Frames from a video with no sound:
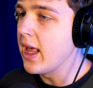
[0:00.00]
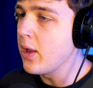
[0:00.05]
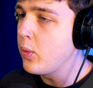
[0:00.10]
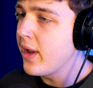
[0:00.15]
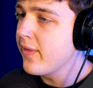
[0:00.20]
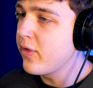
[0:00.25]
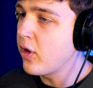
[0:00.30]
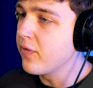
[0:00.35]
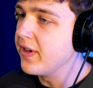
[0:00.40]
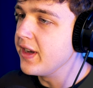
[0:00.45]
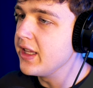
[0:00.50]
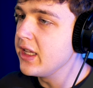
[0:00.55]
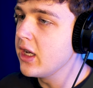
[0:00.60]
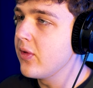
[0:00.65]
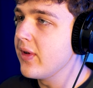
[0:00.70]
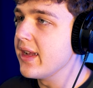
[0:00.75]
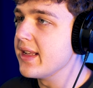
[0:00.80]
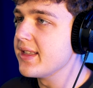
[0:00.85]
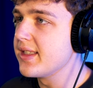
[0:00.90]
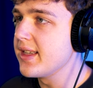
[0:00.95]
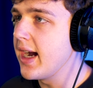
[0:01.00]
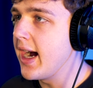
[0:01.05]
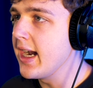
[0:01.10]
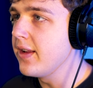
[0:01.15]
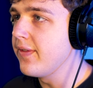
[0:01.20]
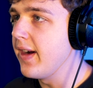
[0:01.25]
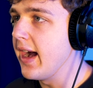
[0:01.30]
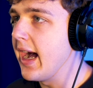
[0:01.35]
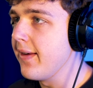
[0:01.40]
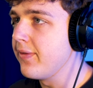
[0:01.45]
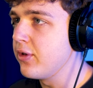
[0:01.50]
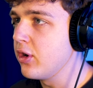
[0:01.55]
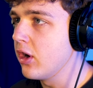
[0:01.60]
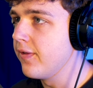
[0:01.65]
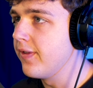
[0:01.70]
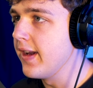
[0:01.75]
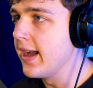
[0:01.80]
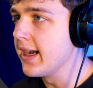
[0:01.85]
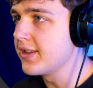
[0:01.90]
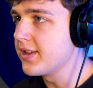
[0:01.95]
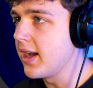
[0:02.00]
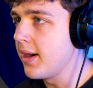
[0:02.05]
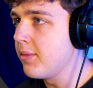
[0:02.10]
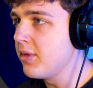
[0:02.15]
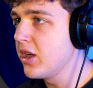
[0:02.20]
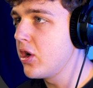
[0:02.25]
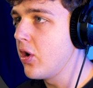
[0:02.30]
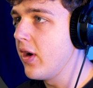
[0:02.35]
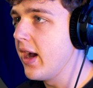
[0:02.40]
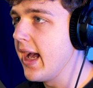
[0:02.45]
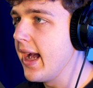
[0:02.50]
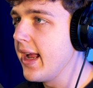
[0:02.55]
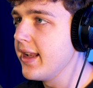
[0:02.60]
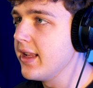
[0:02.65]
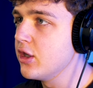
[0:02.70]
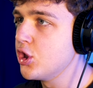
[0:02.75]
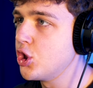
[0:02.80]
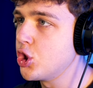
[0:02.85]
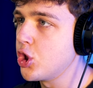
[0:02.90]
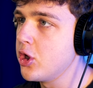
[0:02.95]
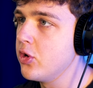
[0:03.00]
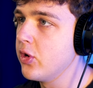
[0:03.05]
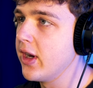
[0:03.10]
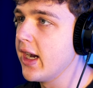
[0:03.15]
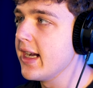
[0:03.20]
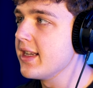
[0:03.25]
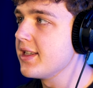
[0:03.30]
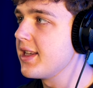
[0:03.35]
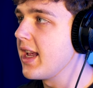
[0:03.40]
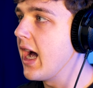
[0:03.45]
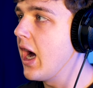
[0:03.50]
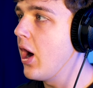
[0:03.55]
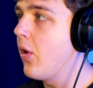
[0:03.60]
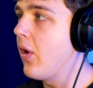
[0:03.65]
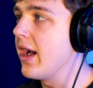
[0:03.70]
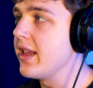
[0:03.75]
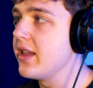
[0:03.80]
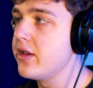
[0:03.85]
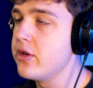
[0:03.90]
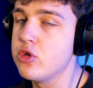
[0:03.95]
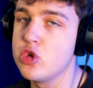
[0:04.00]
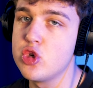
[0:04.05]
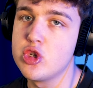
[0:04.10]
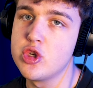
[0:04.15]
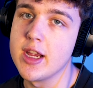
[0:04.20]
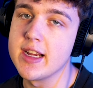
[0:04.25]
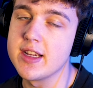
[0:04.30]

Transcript: that we have our video inside of After Effects, I'm gonna go ahead and show you guys how I use Shake